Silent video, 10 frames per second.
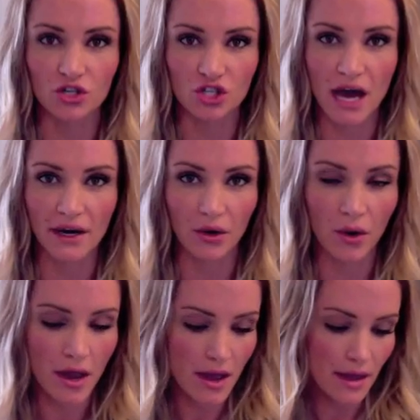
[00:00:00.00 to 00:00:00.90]
shadow,
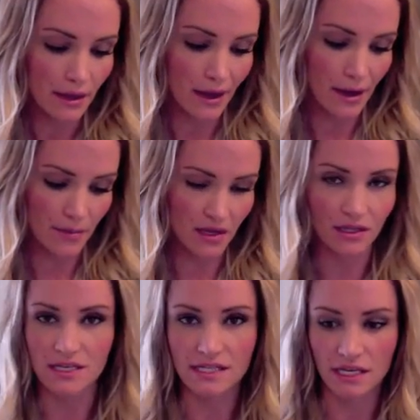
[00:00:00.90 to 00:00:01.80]
and
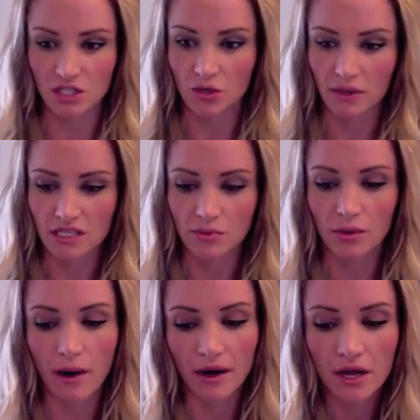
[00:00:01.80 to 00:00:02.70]
it takes like 2 minutes to put
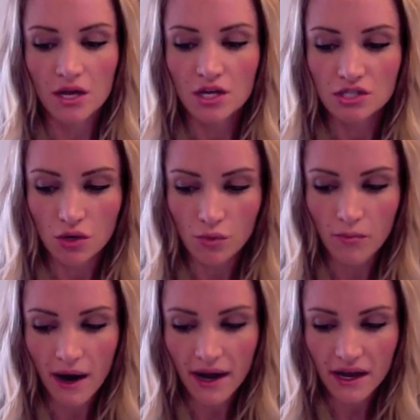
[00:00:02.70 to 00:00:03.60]
them on. So
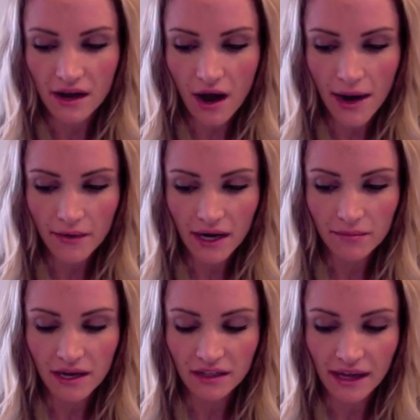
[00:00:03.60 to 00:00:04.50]
I
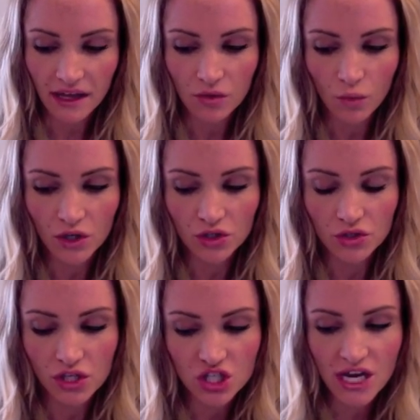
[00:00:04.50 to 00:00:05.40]
recommend, like, when you're
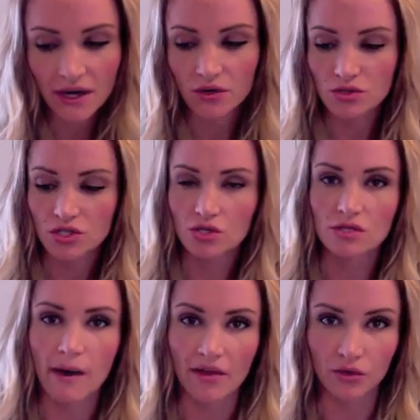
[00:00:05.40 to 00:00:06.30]
doing shadows,
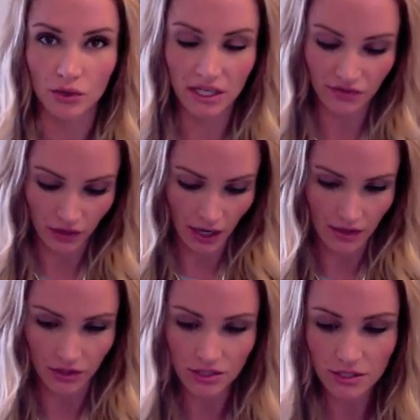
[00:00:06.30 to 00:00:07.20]
use about 3 different
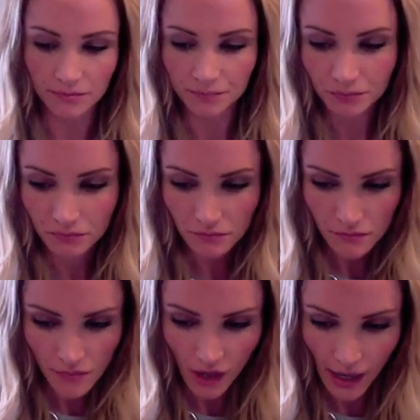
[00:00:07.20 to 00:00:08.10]
colors.
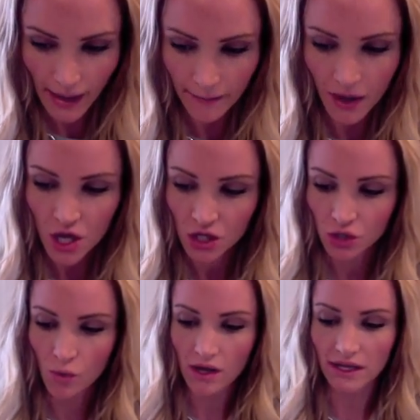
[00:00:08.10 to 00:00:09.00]

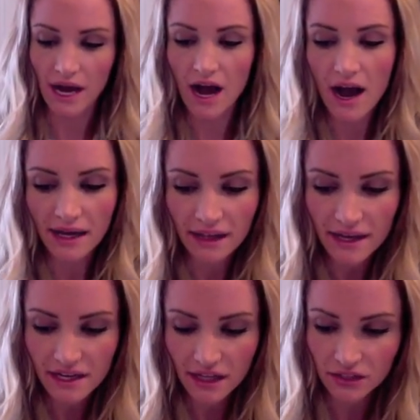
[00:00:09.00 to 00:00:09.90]
You want like a
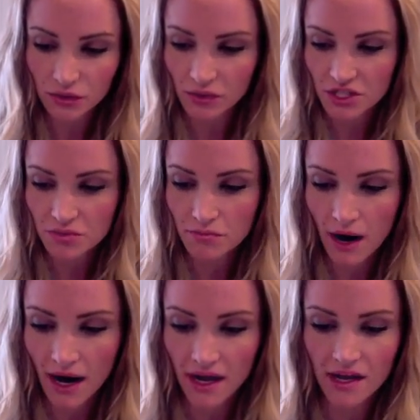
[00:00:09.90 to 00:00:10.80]
highlight color, which
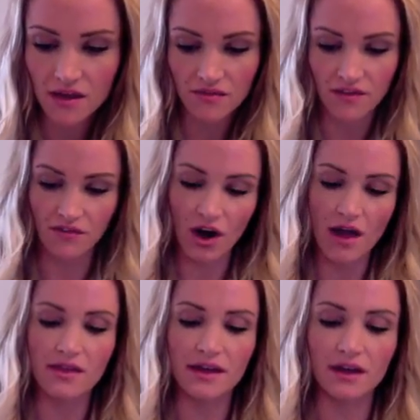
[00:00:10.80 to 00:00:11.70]
my favorite
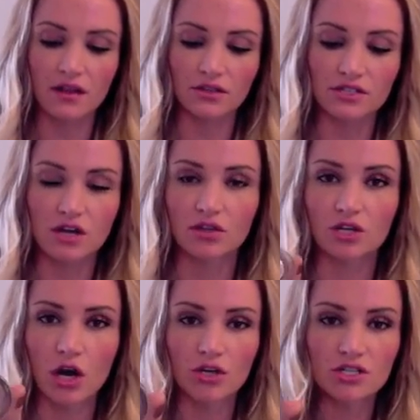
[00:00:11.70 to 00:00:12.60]
highlight color is called
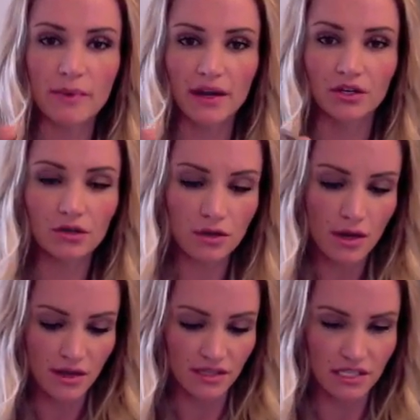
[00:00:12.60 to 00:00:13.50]
Cocker Spaniel.
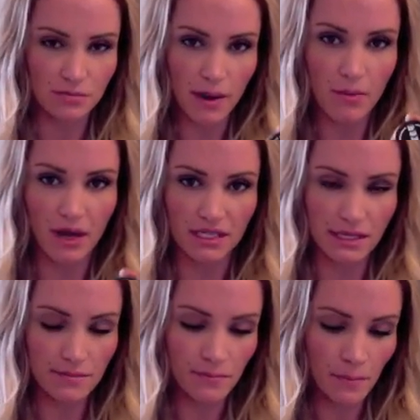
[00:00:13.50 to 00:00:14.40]
This is by
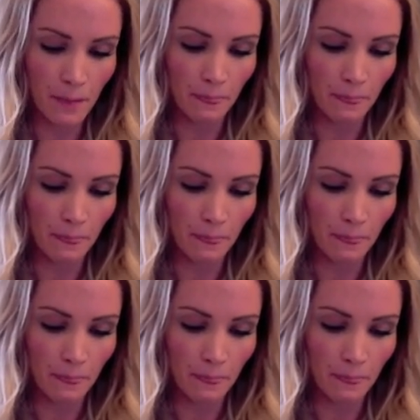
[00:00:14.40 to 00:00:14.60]
Buxom,